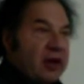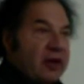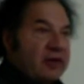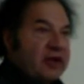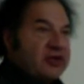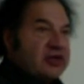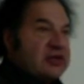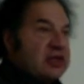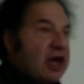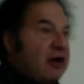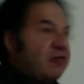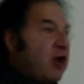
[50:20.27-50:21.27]
They just
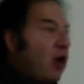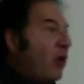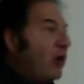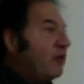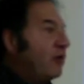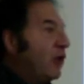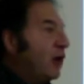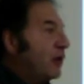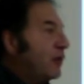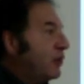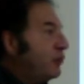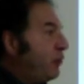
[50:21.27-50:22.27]
love going to look at
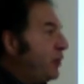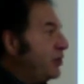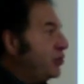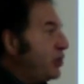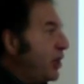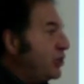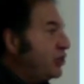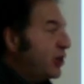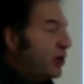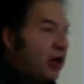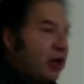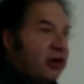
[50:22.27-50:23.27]
the trees changing
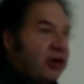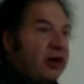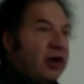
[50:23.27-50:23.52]
color.